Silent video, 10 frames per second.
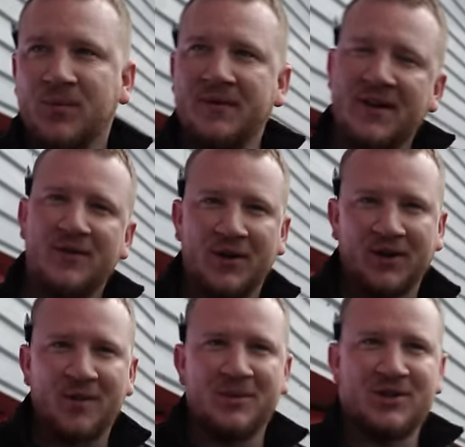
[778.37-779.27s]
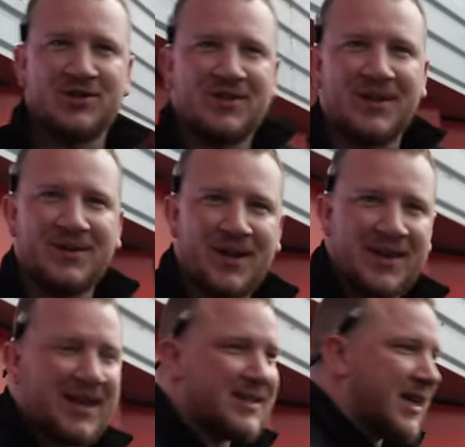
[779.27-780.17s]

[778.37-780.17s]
We've definitely got competition though, other lads